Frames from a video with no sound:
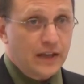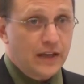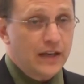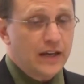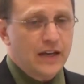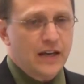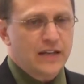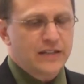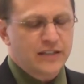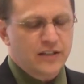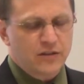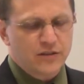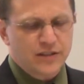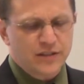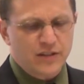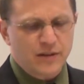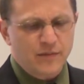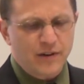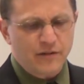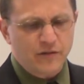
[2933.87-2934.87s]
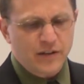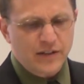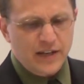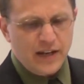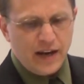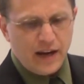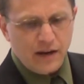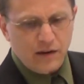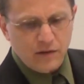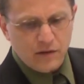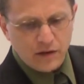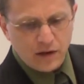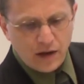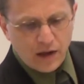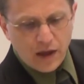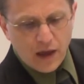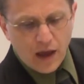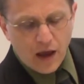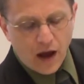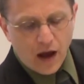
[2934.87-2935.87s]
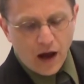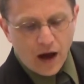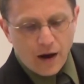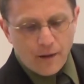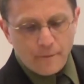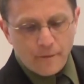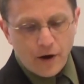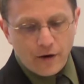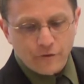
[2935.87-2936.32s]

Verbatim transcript: He is. He goes to the gym every day. Um,